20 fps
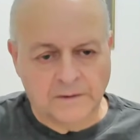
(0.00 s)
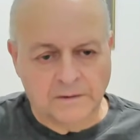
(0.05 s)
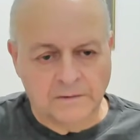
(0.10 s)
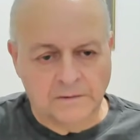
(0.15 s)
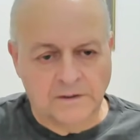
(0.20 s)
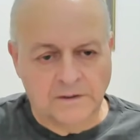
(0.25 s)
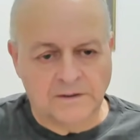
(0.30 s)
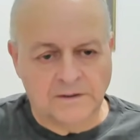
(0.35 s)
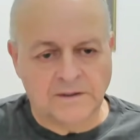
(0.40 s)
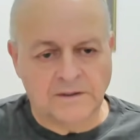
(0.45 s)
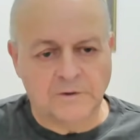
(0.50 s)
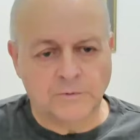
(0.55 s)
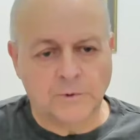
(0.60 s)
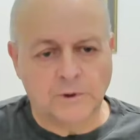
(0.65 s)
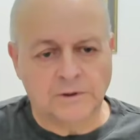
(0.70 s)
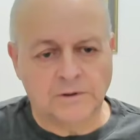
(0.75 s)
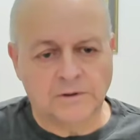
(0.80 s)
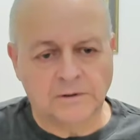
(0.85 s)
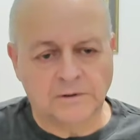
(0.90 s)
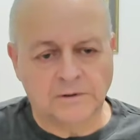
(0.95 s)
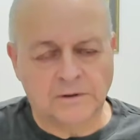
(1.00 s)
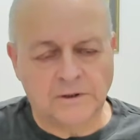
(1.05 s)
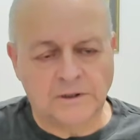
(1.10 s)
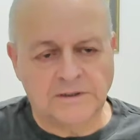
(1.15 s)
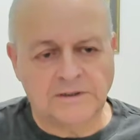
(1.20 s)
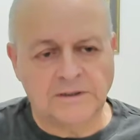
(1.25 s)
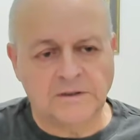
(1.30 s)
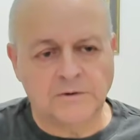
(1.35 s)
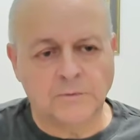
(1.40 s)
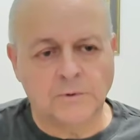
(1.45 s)
This is what
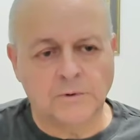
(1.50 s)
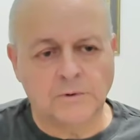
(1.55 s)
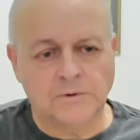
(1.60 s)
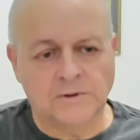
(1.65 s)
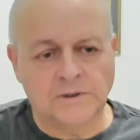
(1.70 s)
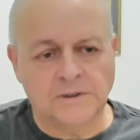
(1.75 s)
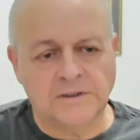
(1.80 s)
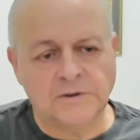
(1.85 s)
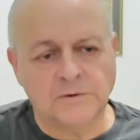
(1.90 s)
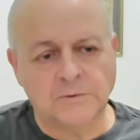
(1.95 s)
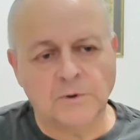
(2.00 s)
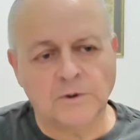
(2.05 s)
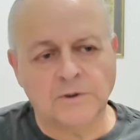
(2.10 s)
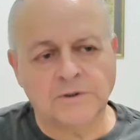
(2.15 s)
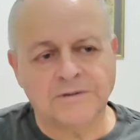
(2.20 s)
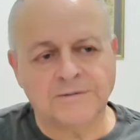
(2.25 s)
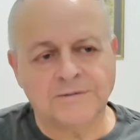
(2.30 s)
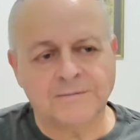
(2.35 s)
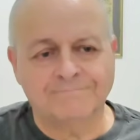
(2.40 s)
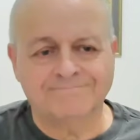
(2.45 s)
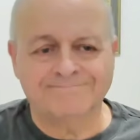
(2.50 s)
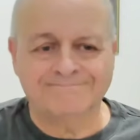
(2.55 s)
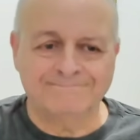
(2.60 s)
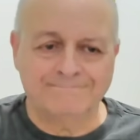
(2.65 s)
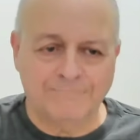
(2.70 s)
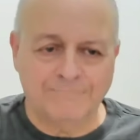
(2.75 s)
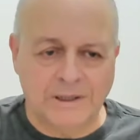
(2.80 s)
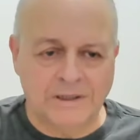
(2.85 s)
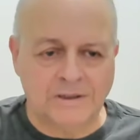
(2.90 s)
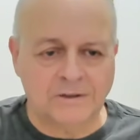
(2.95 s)
this is this was
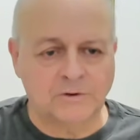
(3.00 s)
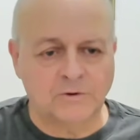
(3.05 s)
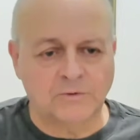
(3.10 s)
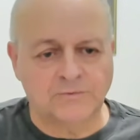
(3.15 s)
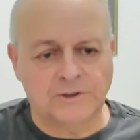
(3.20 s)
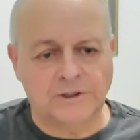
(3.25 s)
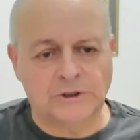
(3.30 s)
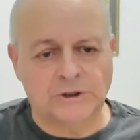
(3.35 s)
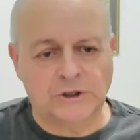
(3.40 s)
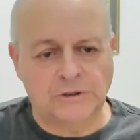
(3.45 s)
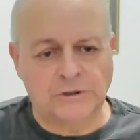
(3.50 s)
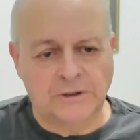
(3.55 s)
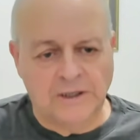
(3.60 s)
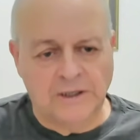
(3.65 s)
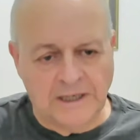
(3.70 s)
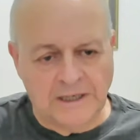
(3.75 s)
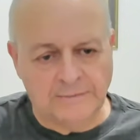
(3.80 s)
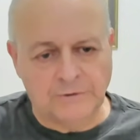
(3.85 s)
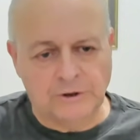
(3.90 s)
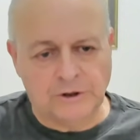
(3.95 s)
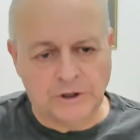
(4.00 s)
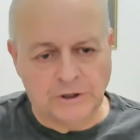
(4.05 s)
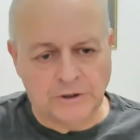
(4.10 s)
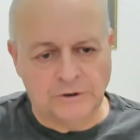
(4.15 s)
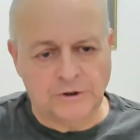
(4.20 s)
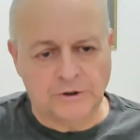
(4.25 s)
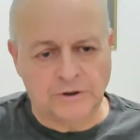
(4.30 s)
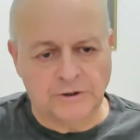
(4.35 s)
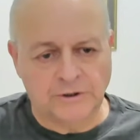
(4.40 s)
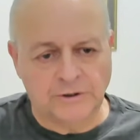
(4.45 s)
part of the game
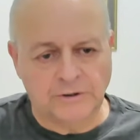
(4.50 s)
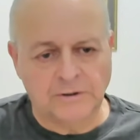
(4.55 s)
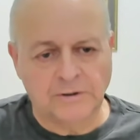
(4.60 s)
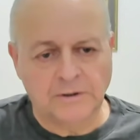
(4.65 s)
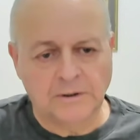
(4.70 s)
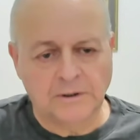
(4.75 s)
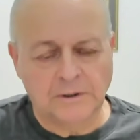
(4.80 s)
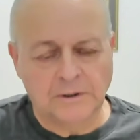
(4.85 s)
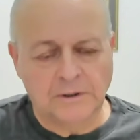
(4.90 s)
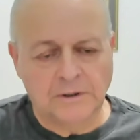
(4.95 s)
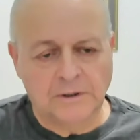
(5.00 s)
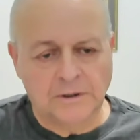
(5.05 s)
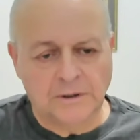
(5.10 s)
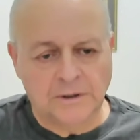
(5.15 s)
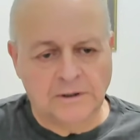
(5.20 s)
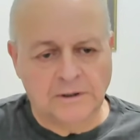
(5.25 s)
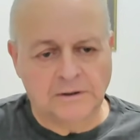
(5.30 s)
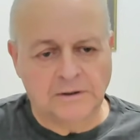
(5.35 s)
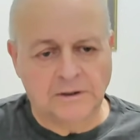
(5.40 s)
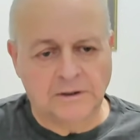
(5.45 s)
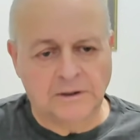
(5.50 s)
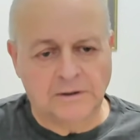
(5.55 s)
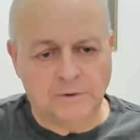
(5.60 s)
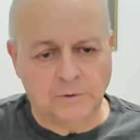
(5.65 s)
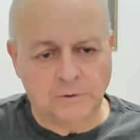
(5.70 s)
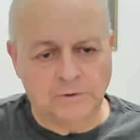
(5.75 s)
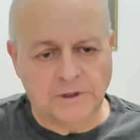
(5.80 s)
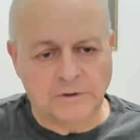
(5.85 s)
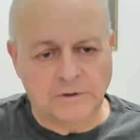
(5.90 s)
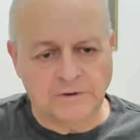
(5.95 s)
changer in the
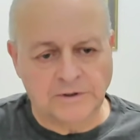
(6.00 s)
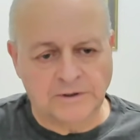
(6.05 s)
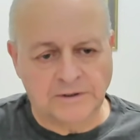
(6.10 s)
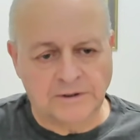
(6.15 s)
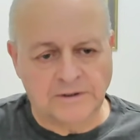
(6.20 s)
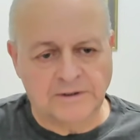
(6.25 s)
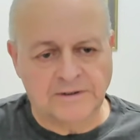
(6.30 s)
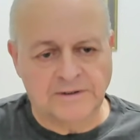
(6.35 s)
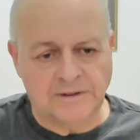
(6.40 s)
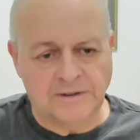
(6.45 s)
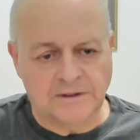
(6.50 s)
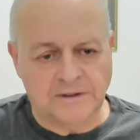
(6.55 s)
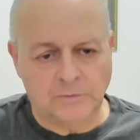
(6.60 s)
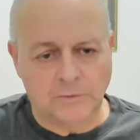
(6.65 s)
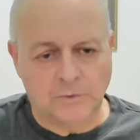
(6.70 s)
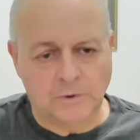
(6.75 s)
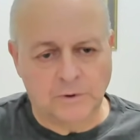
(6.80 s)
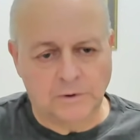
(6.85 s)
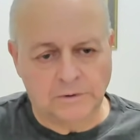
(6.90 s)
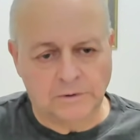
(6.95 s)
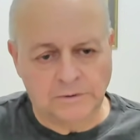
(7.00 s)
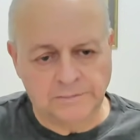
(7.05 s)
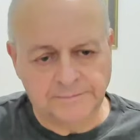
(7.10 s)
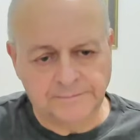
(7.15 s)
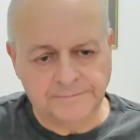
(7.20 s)
2006 war.